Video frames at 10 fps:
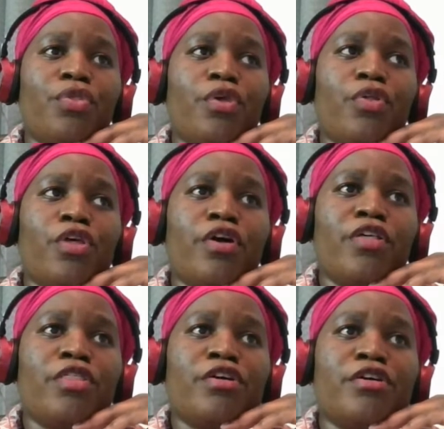
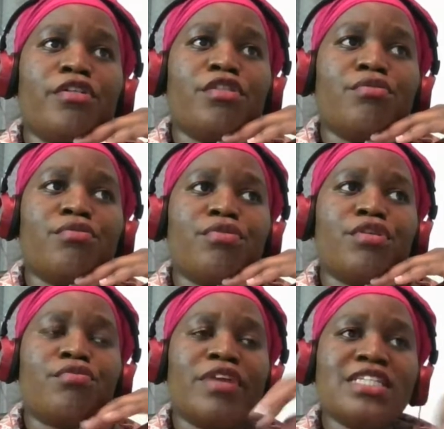the
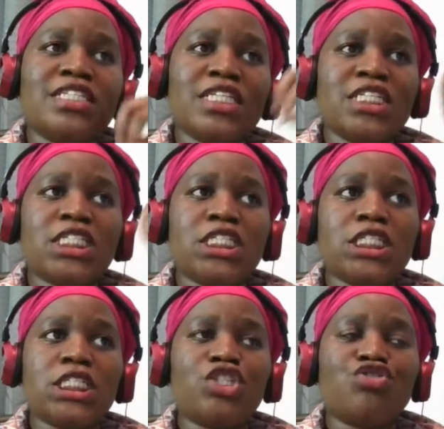racist
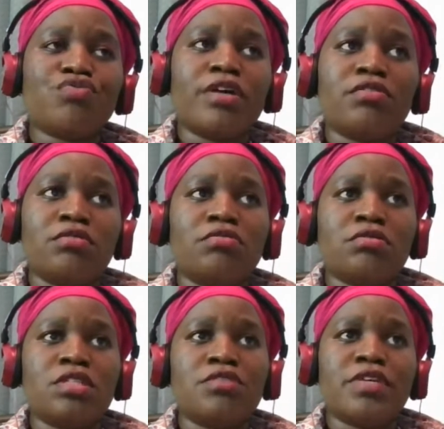struggles,
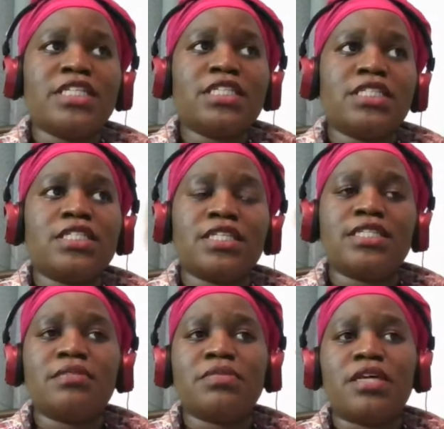the racist
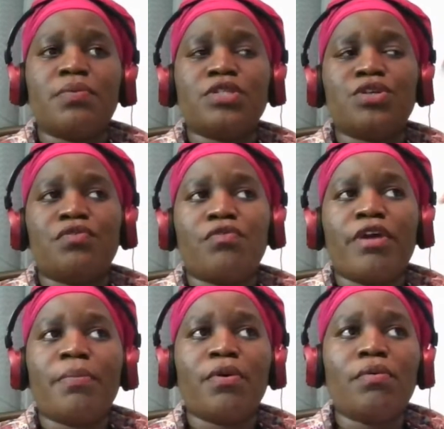systems that we sort of
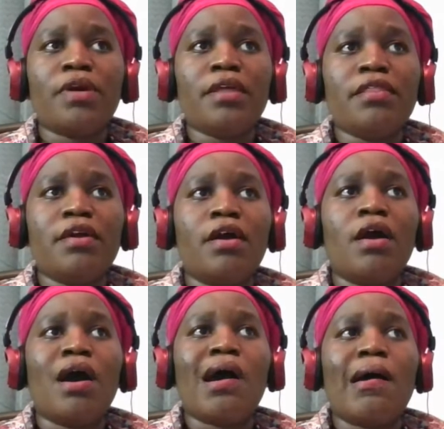grapple with,
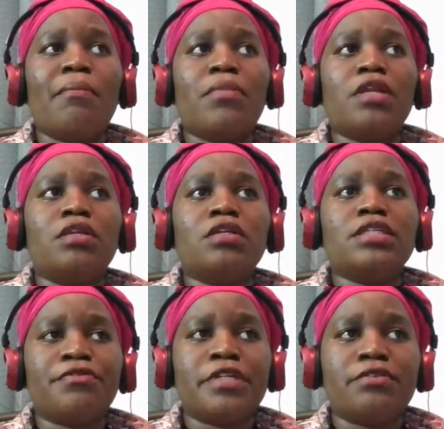look
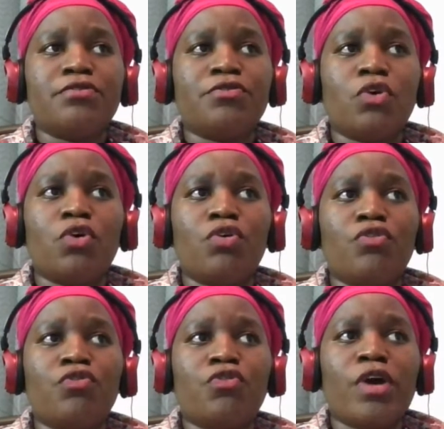different for
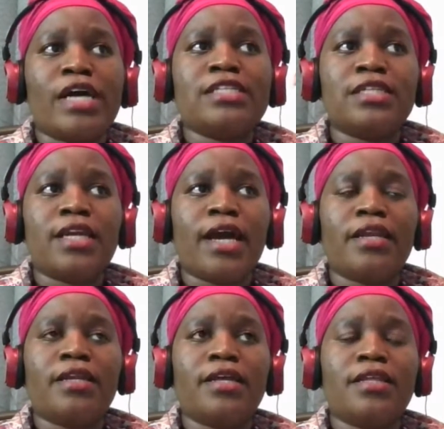us in
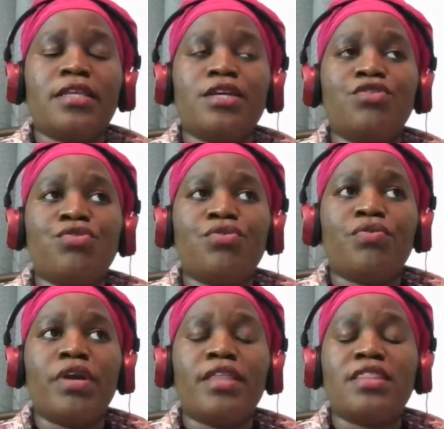Canada than they
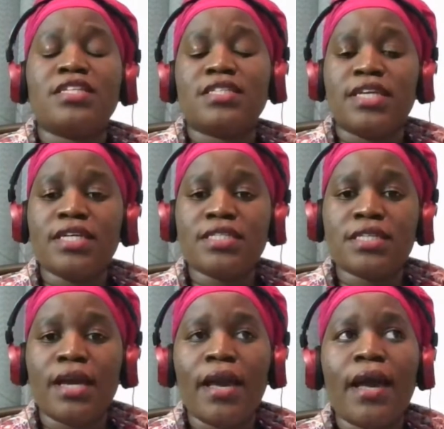do in the
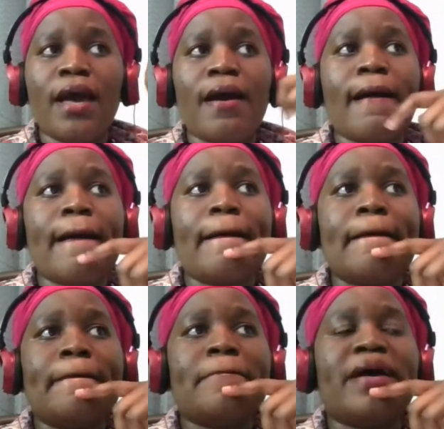States.
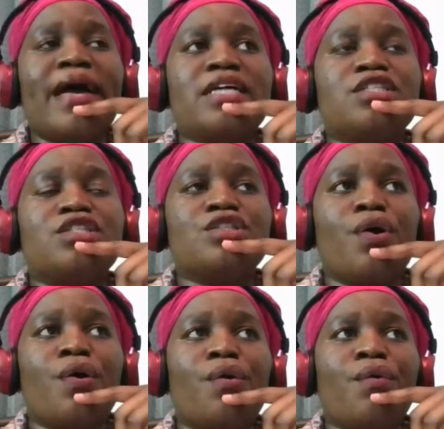And
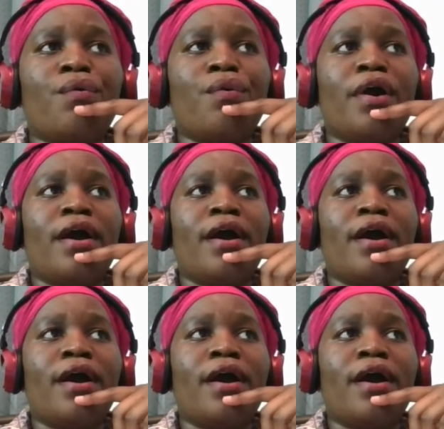so